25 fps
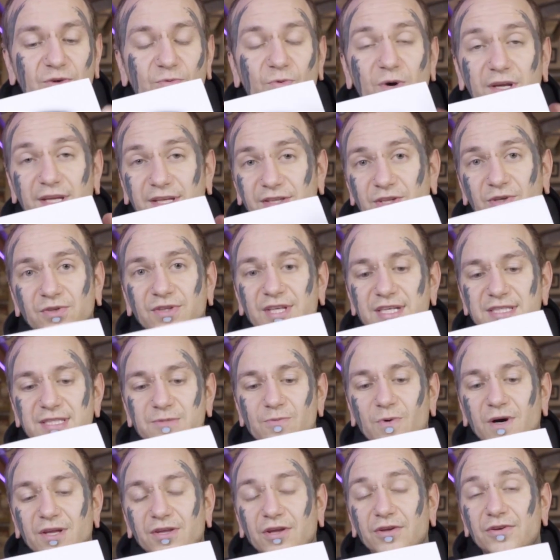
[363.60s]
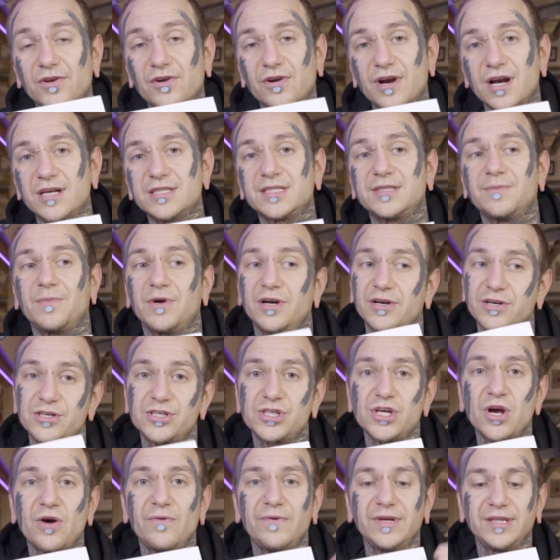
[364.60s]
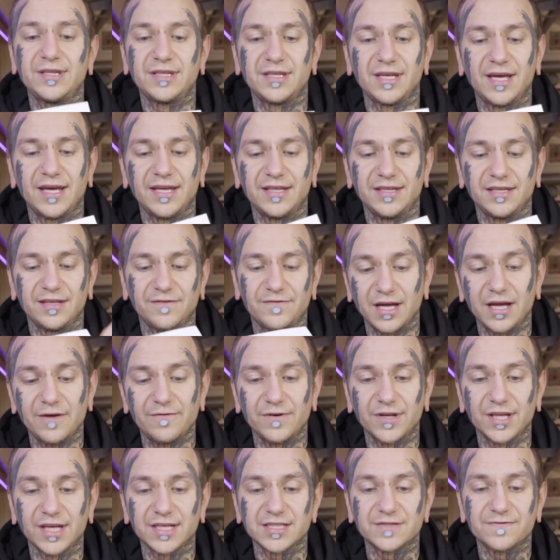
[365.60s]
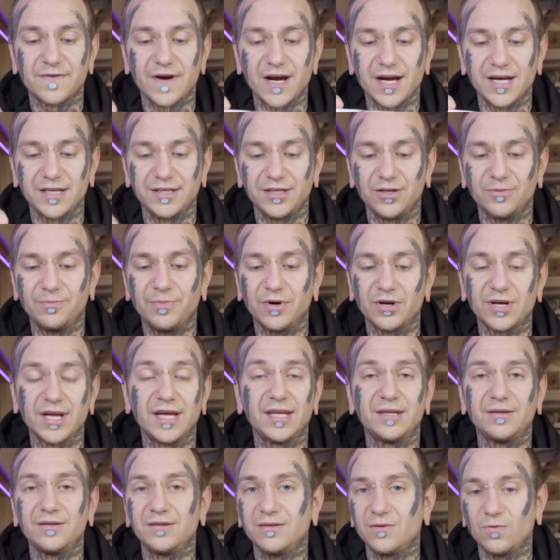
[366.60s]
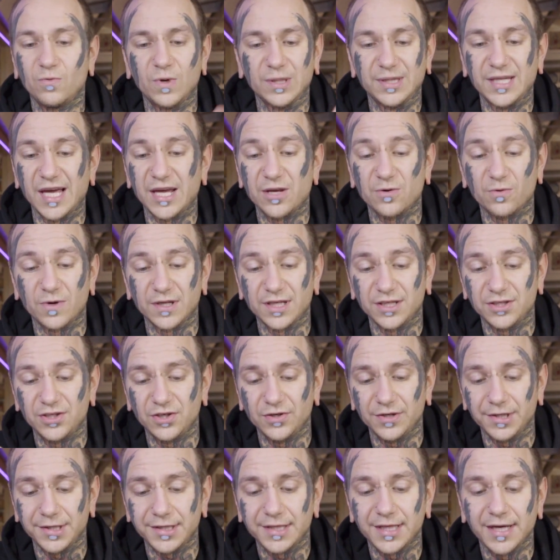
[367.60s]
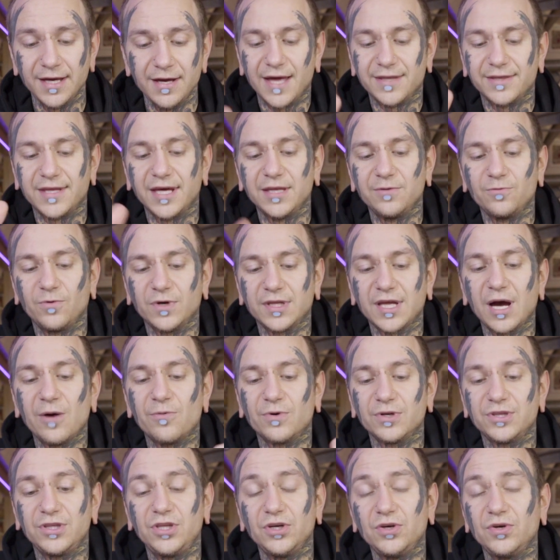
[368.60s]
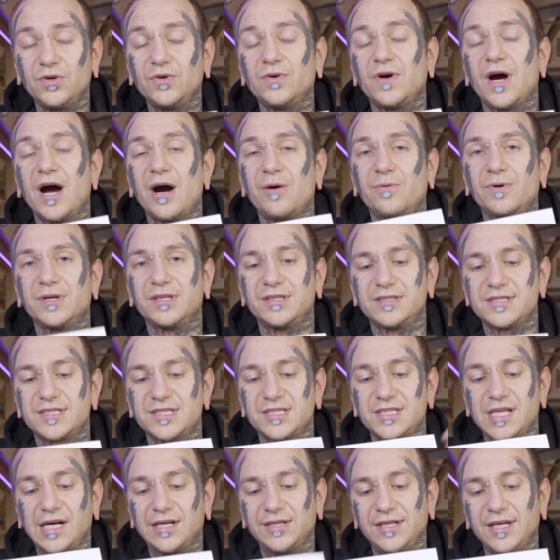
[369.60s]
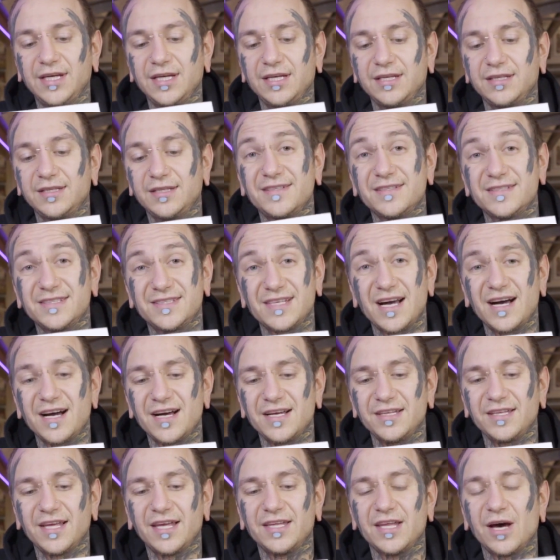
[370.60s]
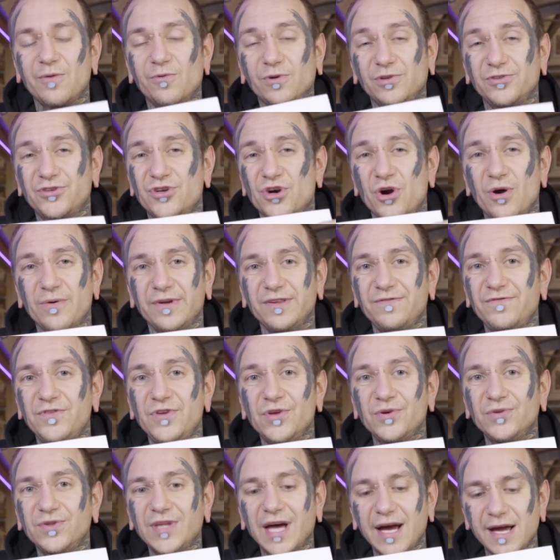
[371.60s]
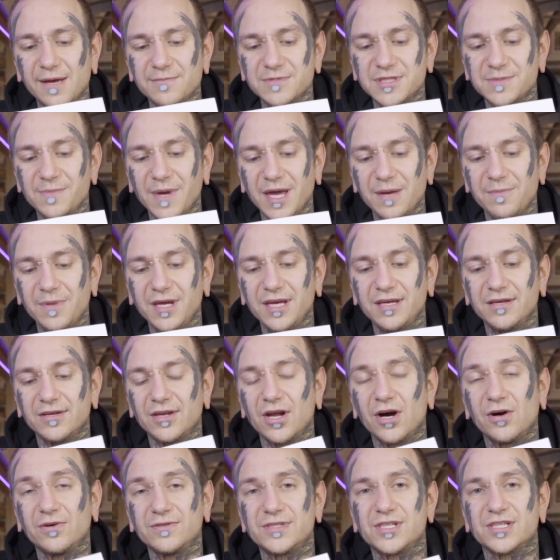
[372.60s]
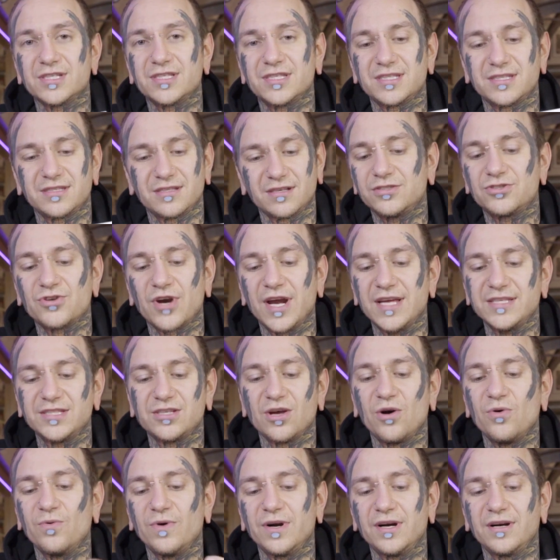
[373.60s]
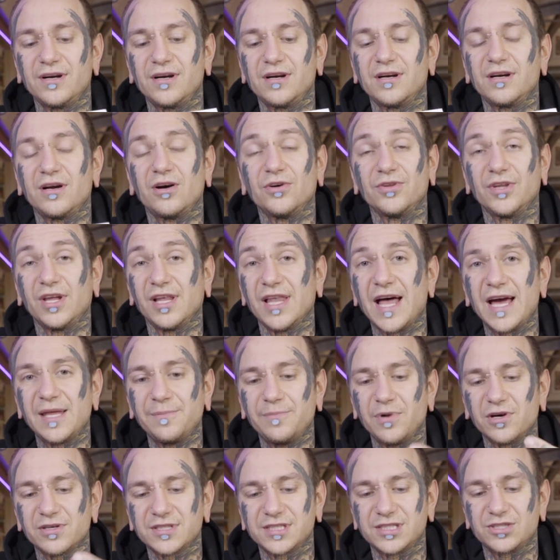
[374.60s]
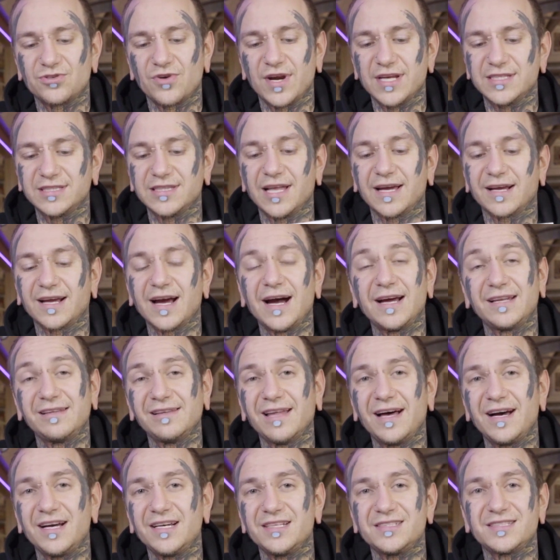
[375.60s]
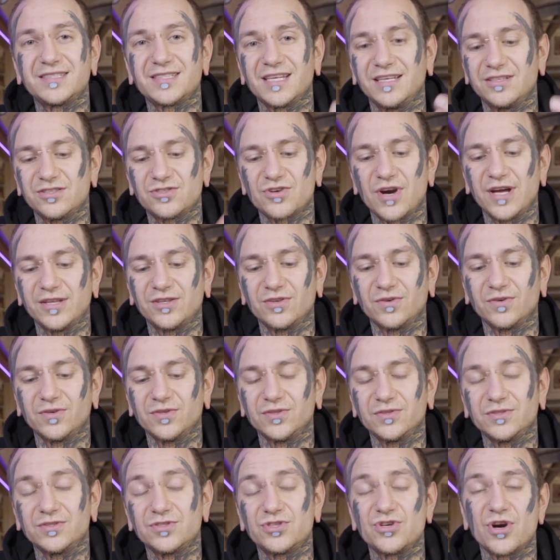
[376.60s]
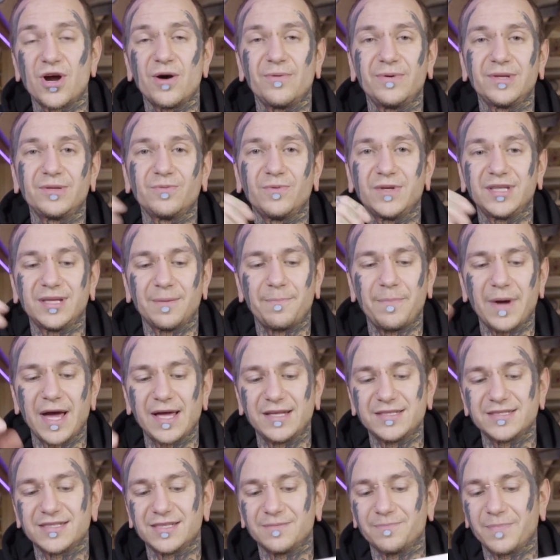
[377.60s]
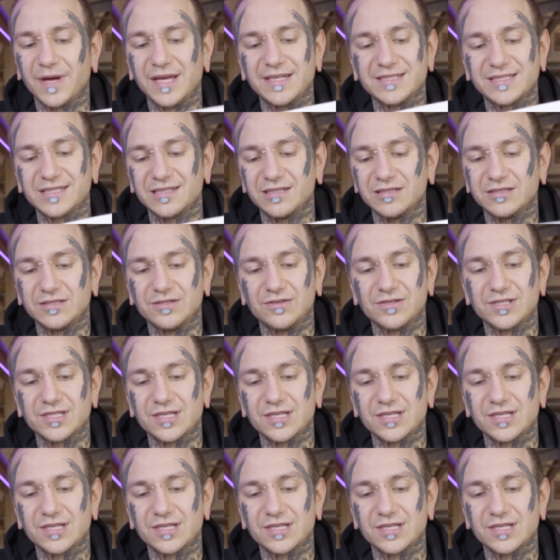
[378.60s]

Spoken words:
you want to do this one on your customer, you show it, and if everything's fine, you book in what day you want to do it. And then what I would do, I would study design and I will draw it a few times maybe, you know, just trace over on the light box, trace like guidelines and try to draw it with the pens and pencils or